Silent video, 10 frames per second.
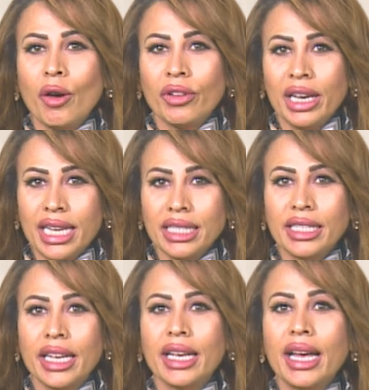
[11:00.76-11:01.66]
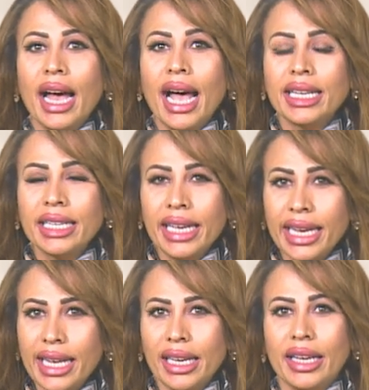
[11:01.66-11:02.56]
of cleansing and
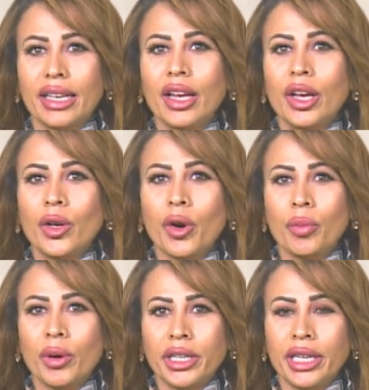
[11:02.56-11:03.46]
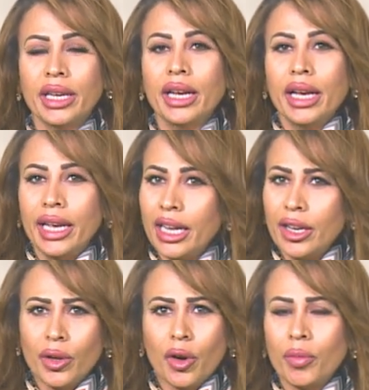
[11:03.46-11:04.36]
healing your body.
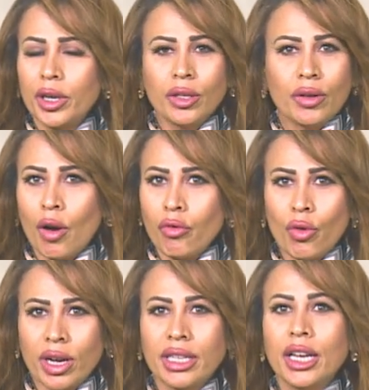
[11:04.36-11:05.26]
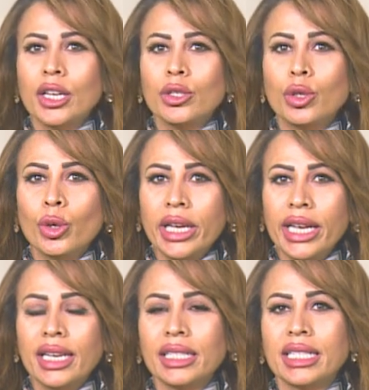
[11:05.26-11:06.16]
Healing your body of what? To
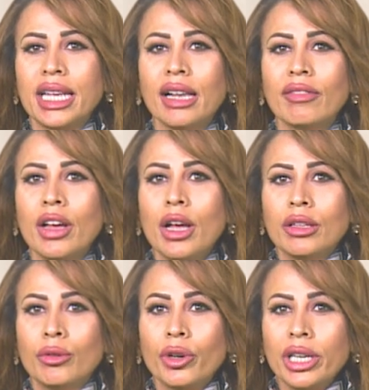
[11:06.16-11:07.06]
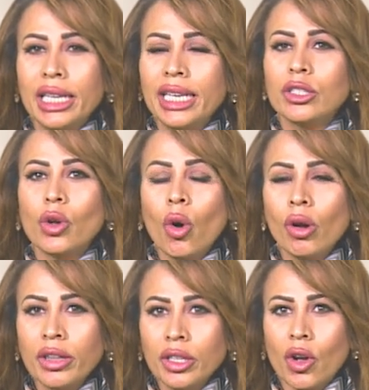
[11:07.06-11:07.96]
heal itself, to release
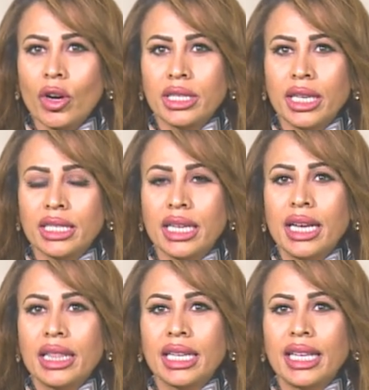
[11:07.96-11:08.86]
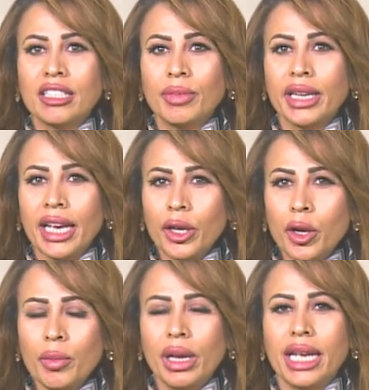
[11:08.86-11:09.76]
all the toxins that has been
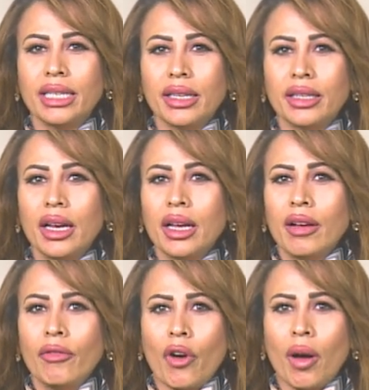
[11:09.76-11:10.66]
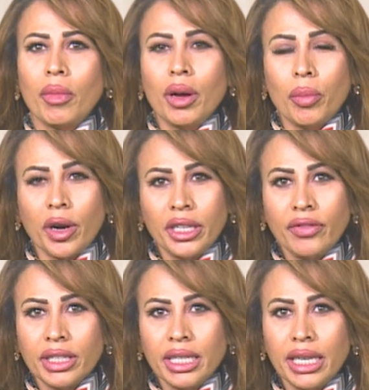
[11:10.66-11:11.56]
accumulated from body
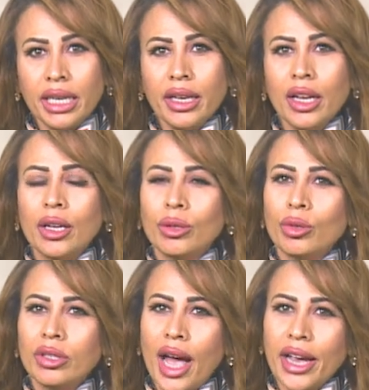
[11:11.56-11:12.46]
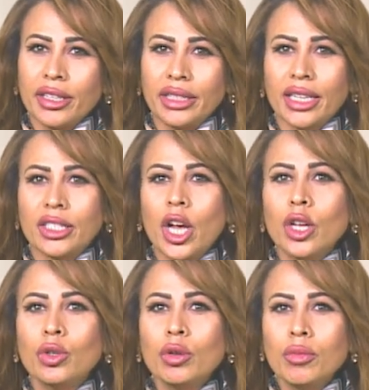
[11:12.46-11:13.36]
fatigue to tiredness
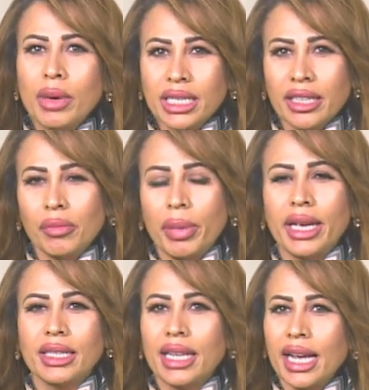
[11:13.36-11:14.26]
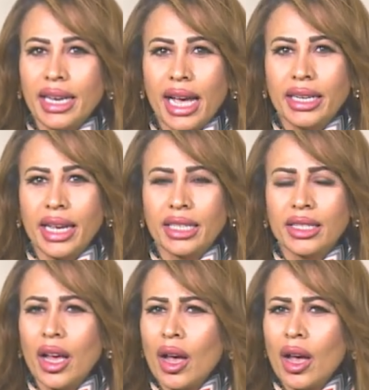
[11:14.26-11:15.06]
to muscle pains and headaches